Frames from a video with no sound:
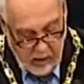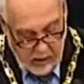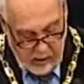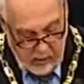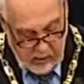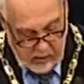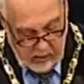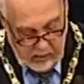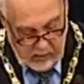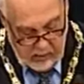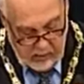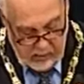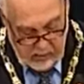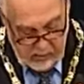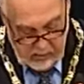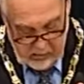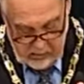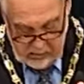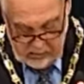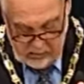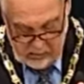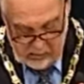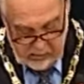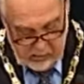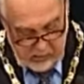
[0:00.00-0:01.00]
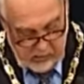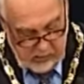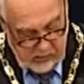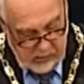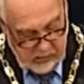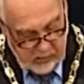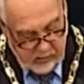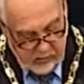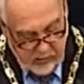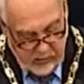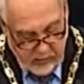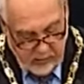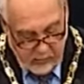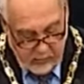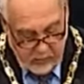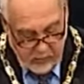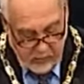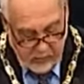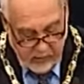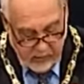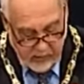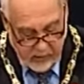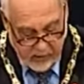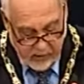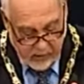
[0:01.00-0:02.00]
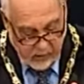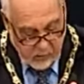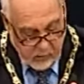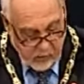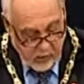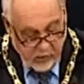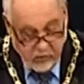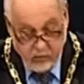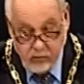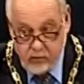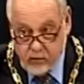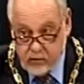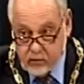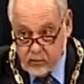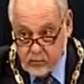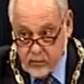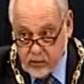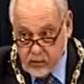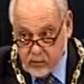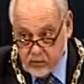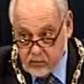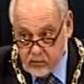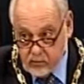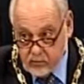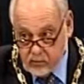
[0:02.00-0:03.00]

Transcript: Does anyone have any questions on the minutes?